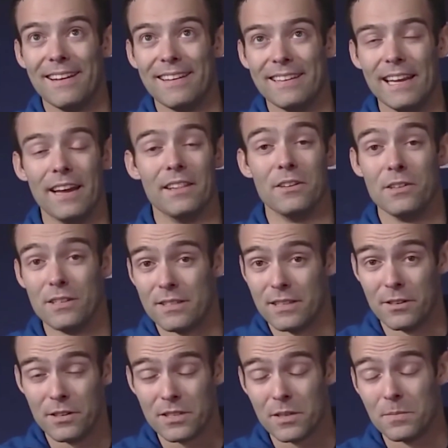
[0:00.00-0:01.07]
yeah, there is
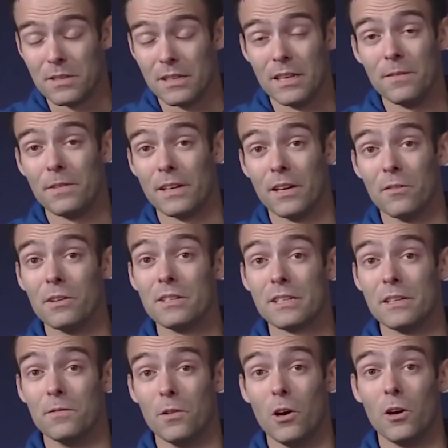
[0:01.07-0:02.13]
there is some significant
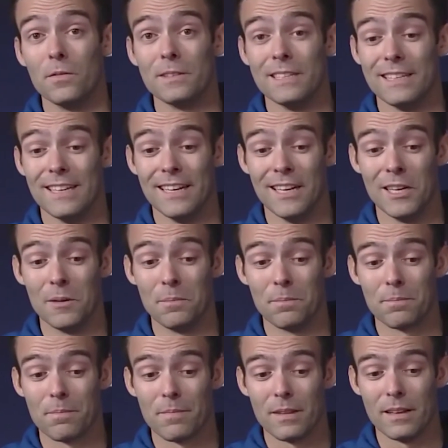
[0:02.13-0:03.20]
risk involved. Um,
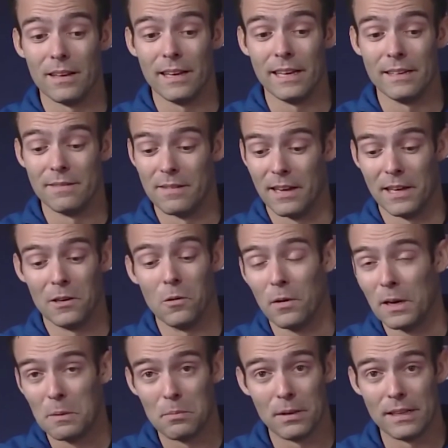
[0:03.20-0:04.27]
I I don't
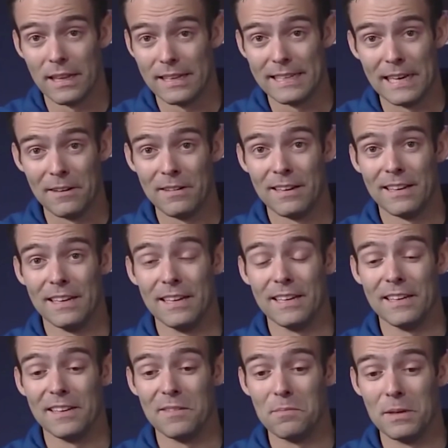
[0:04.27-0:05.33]
want to play that down.
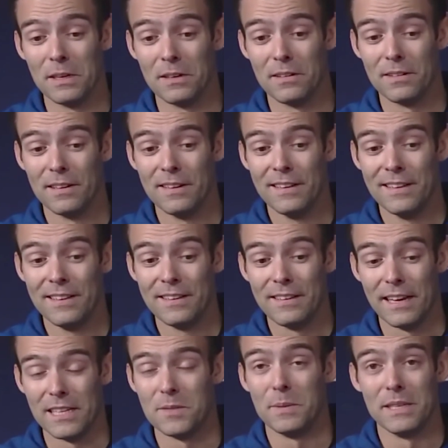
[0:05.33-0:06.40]
Uh, I've been
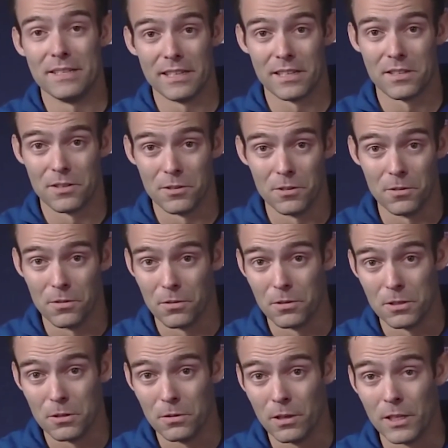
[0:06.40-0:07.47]
at SpaceX through
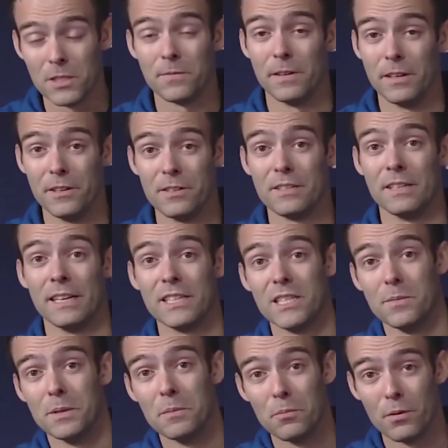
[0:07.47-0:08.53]
through two launch failures, and
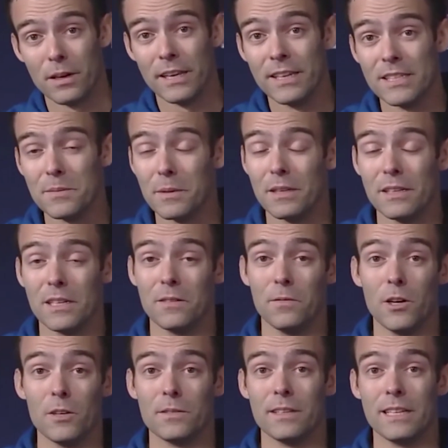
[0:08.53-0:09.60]
actually been pretty intimately
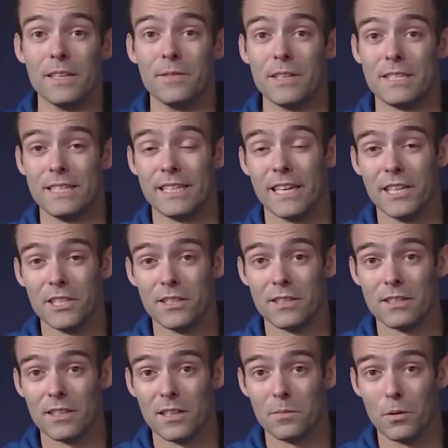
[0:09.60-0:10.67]
involved in the
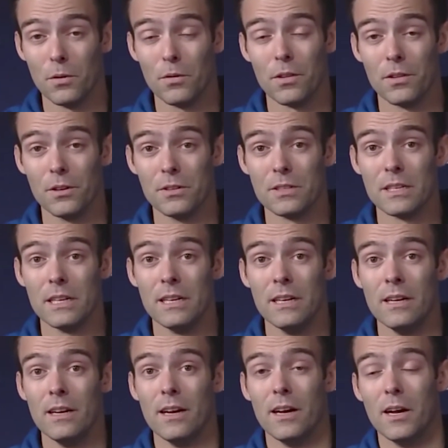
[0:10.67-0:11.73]
investigations on both of those.
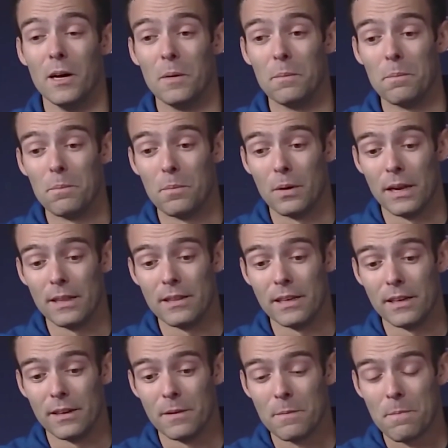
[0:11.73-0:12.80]
Um, but I
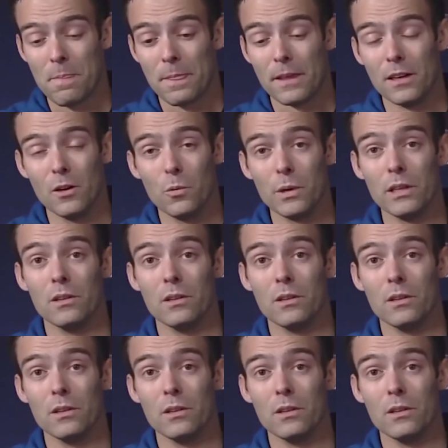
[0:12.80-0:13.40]
think, you know, we